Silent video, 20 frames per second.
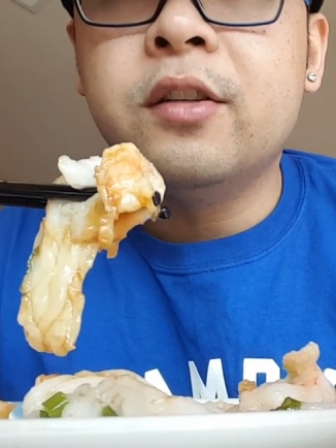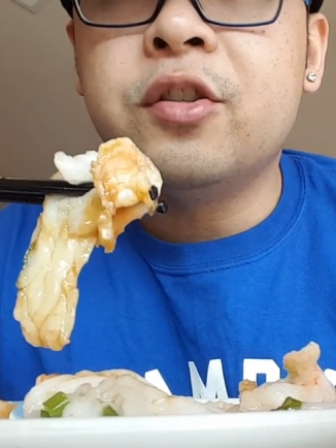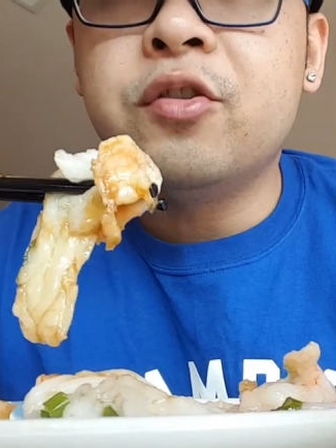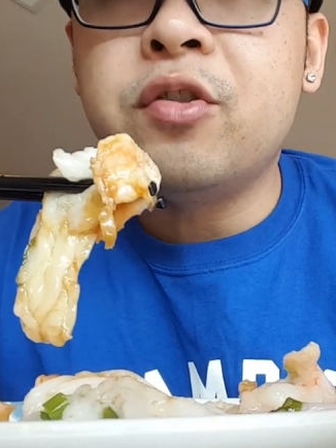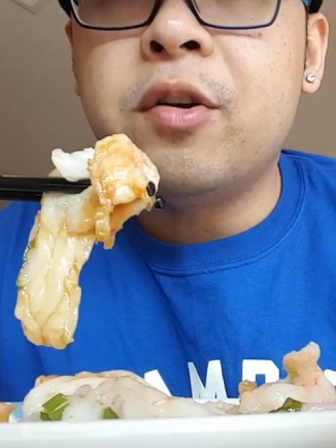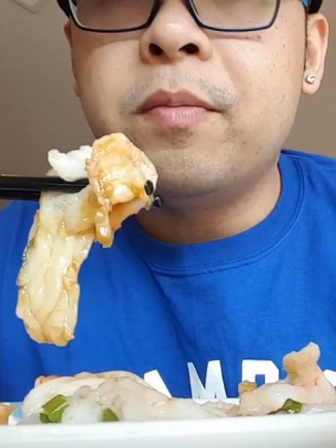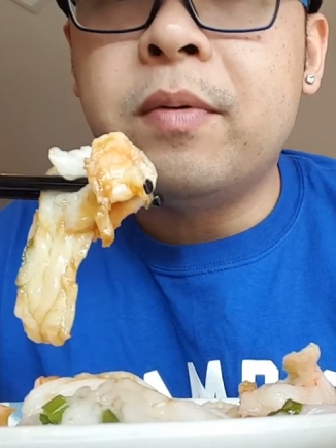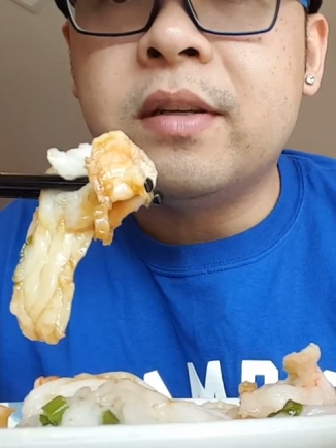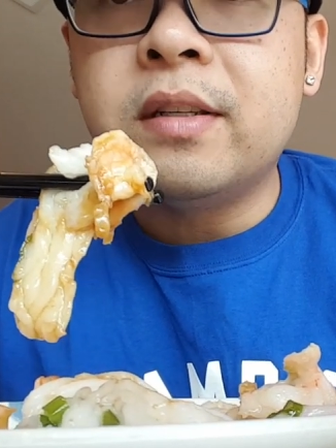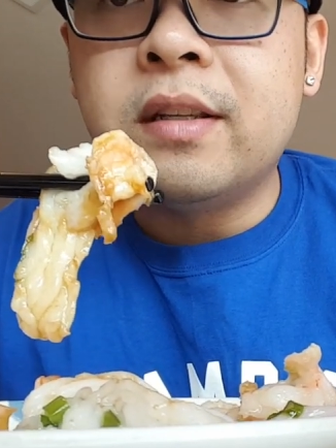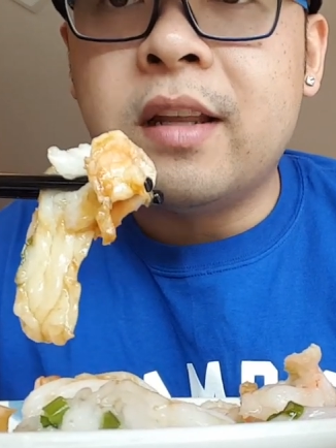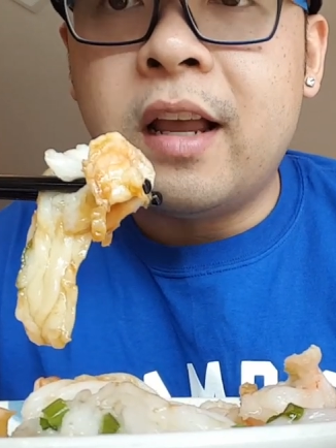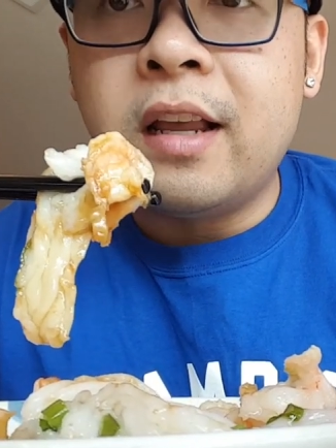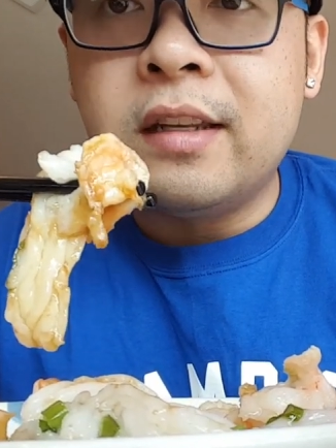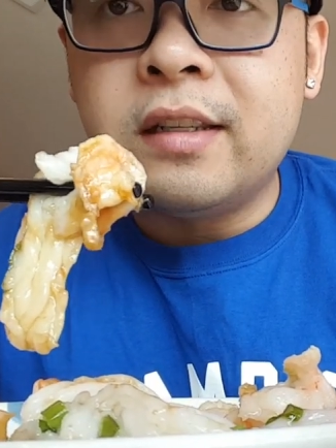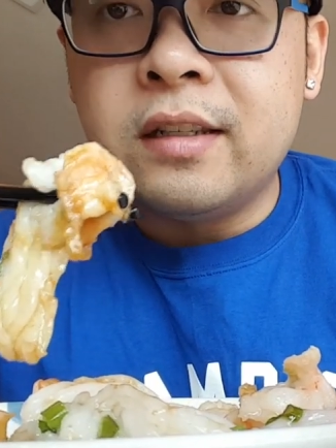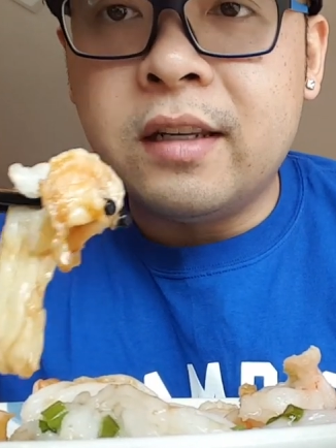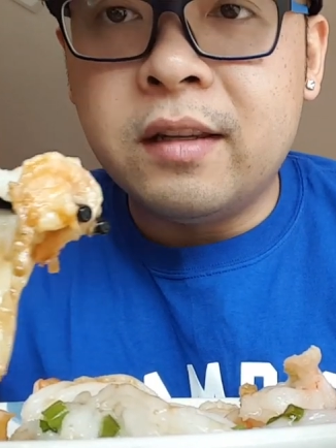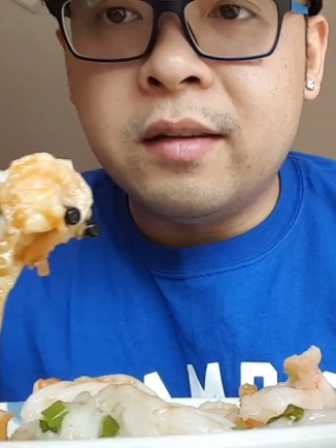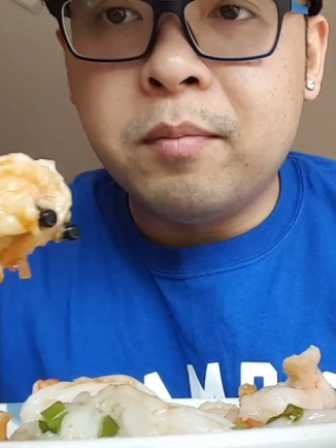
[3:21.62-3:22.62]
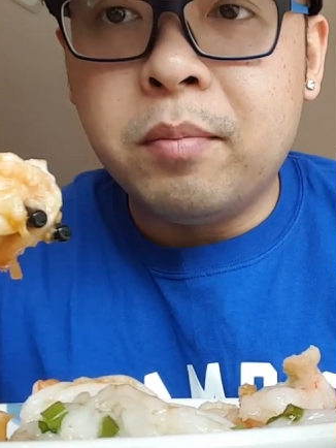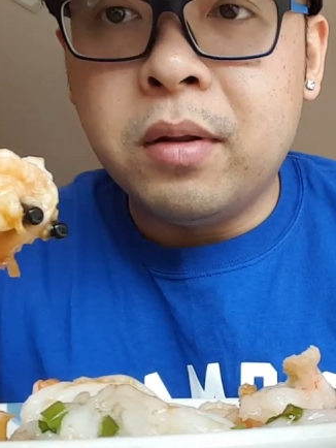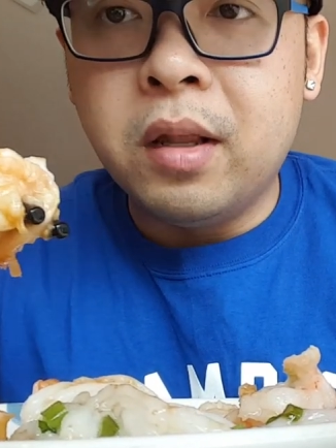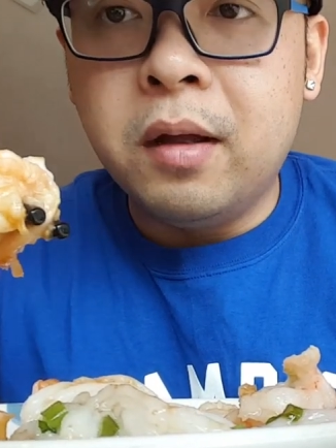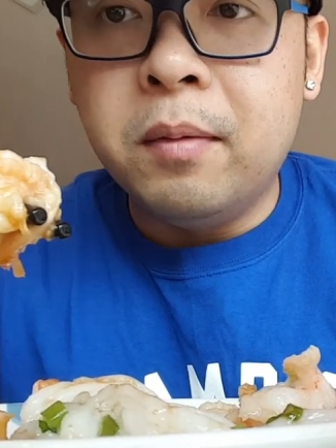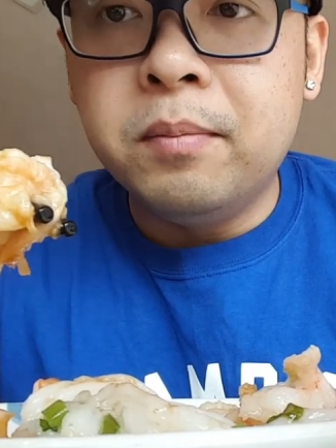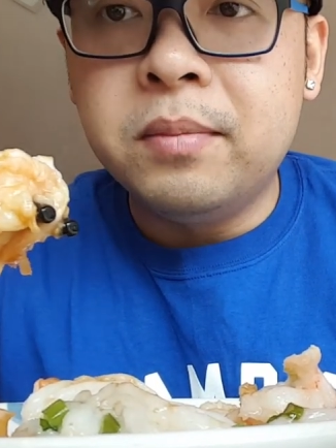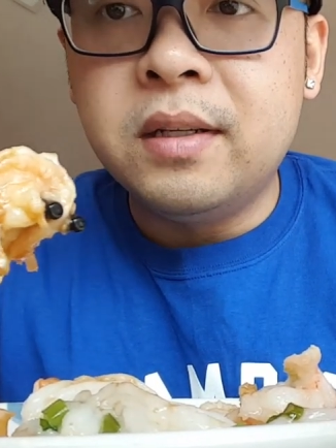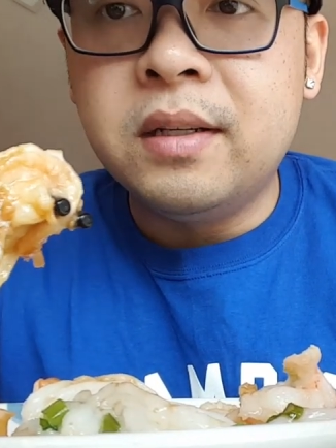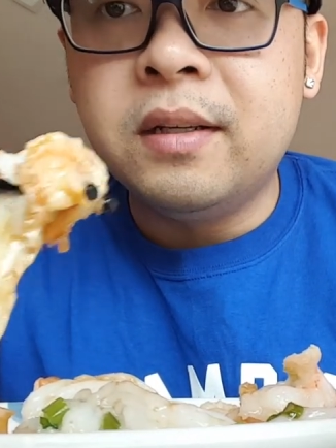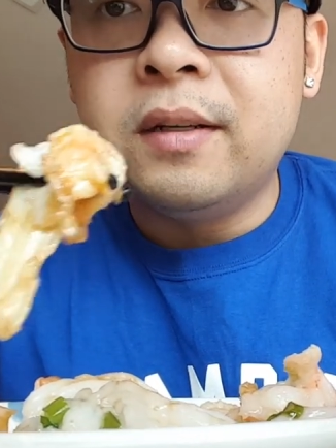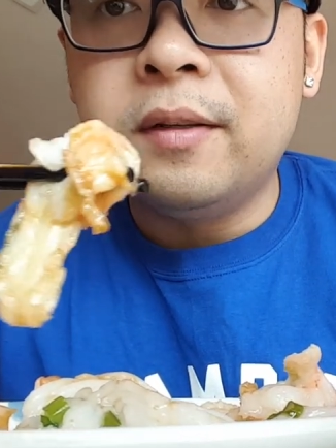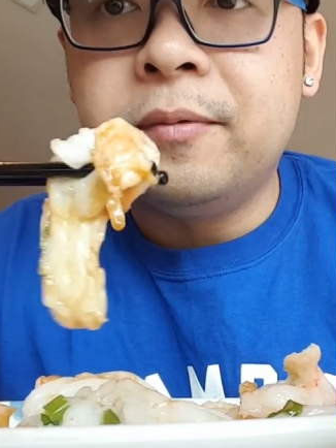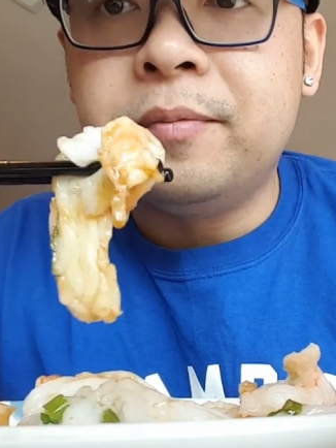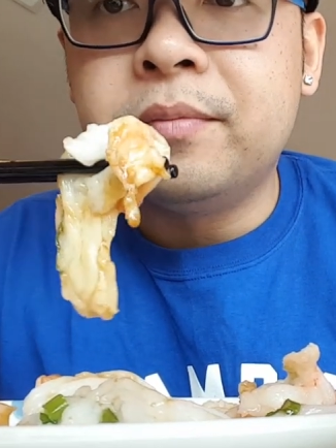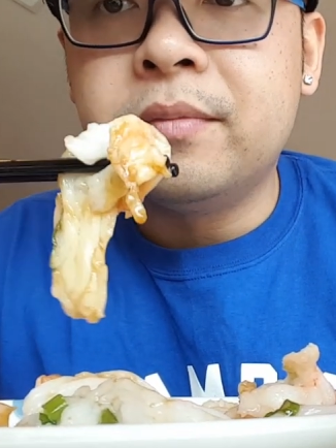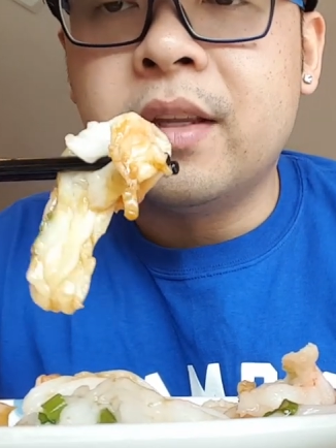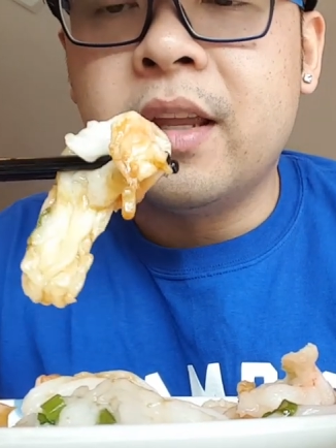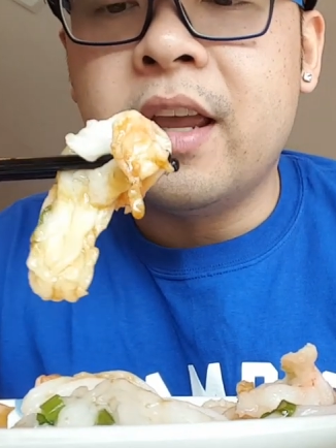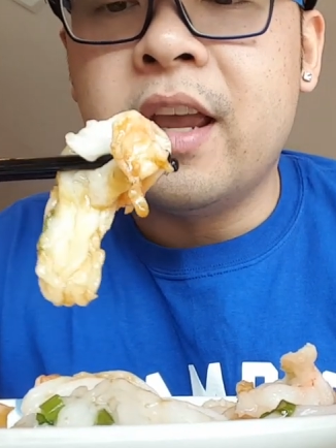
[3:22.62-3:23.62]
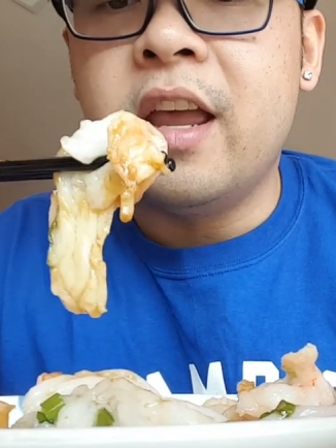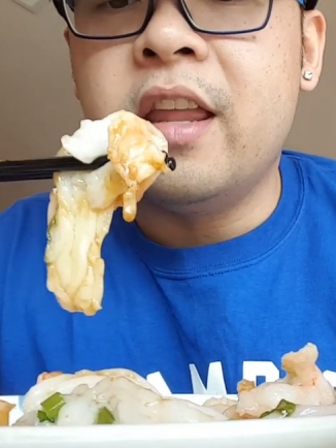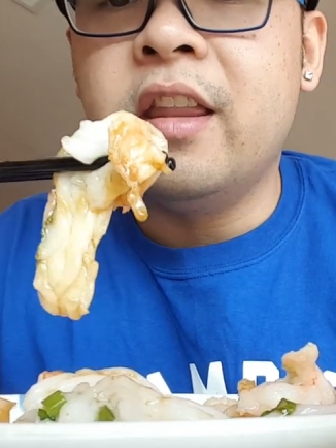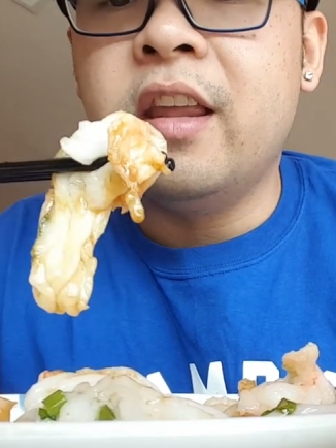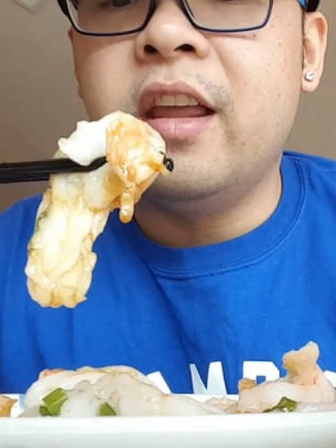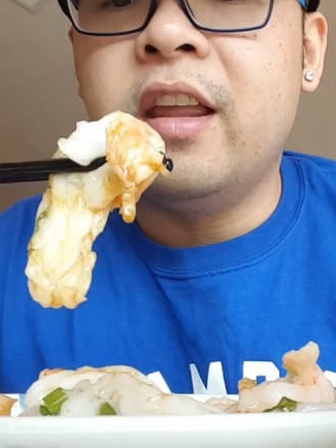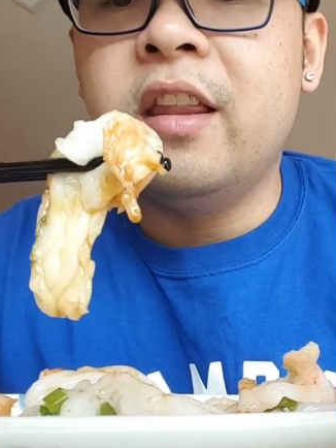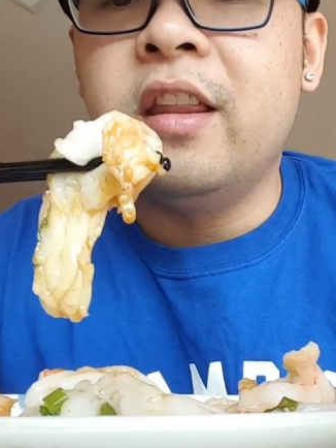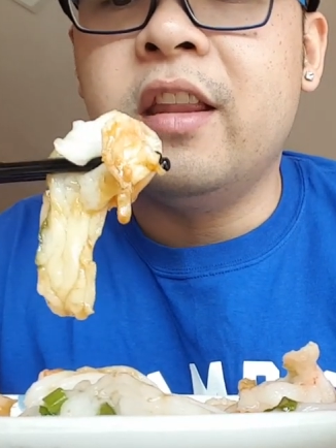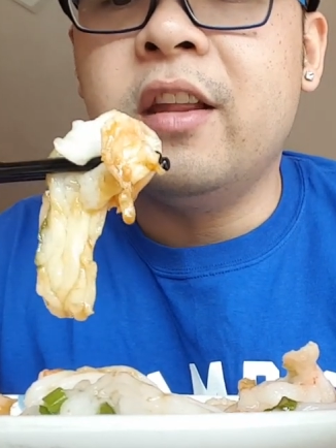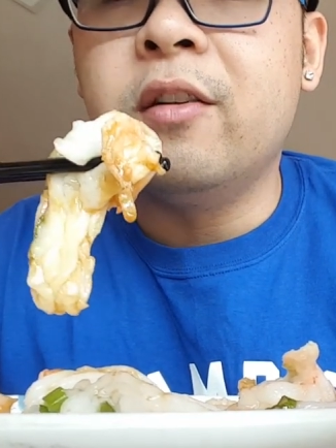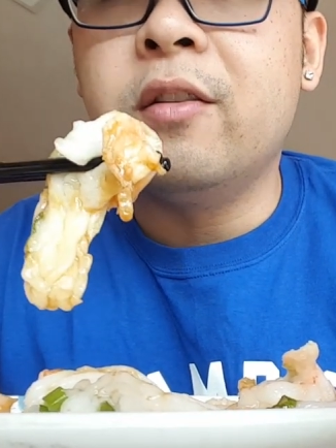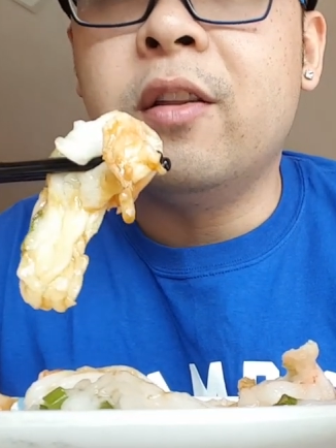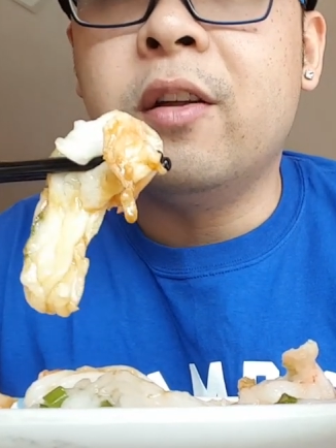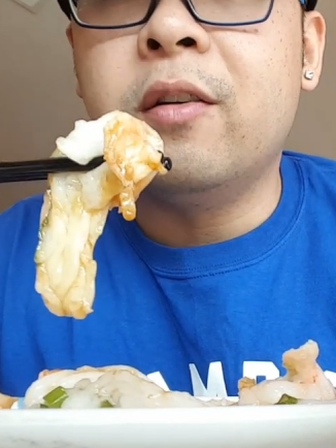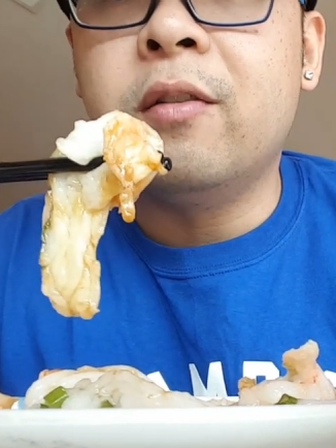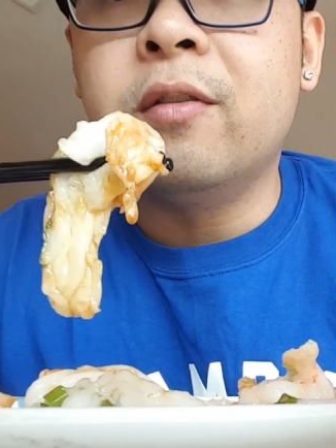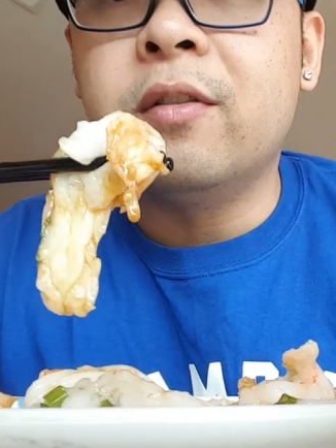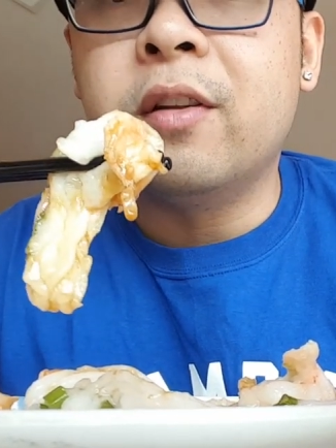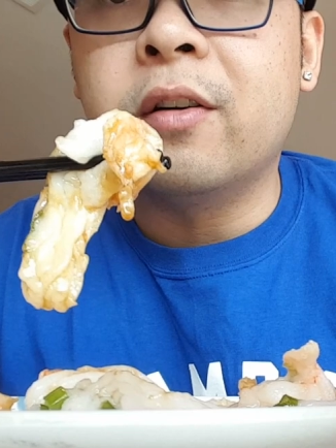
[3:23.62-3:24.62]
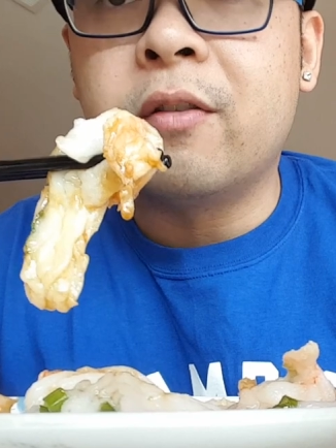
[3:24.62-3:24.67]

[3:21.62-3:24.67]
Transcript: The shrimp is nice and plumped, and then the,